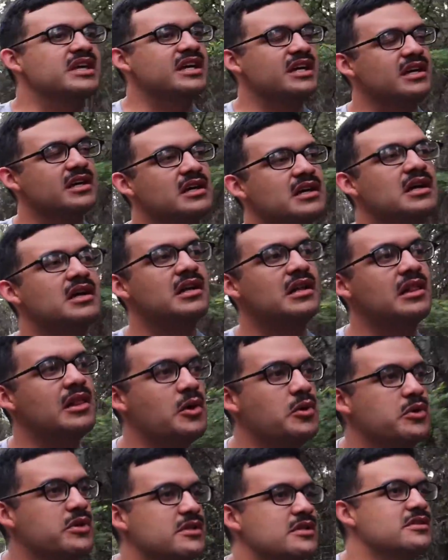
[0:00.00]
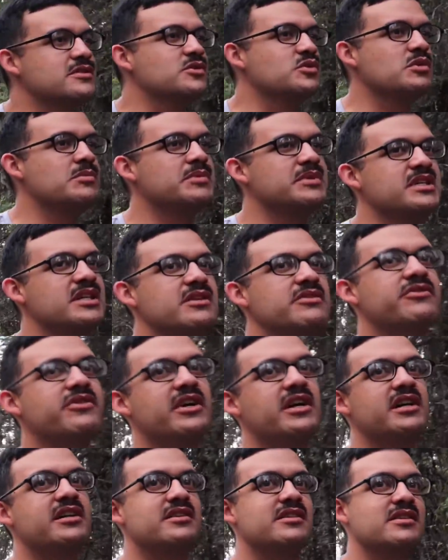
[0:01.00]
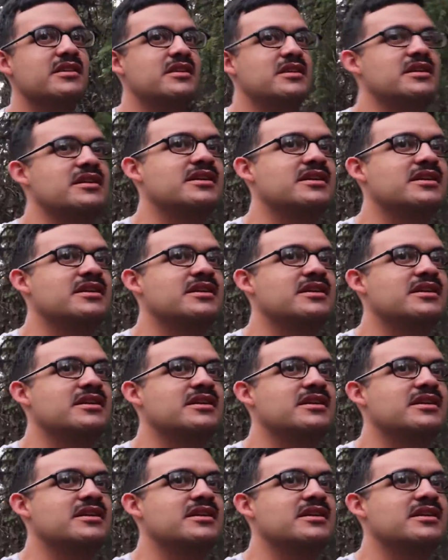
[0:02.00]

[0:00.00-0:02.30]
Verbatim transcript: like loaded sweet potato fries.